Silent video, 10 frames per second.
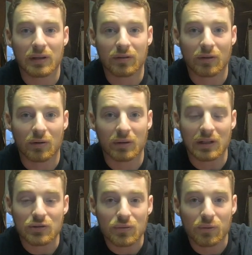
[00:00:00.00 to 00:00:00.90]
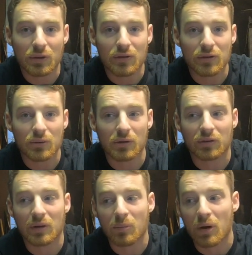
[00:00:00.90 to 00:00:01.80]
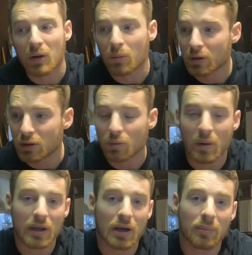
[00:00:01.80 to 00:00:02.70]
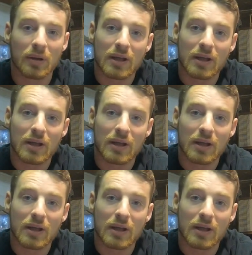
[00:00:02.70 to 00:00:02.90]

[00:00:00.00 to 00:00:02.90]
And so get your foot in the door somewhere, work your way up.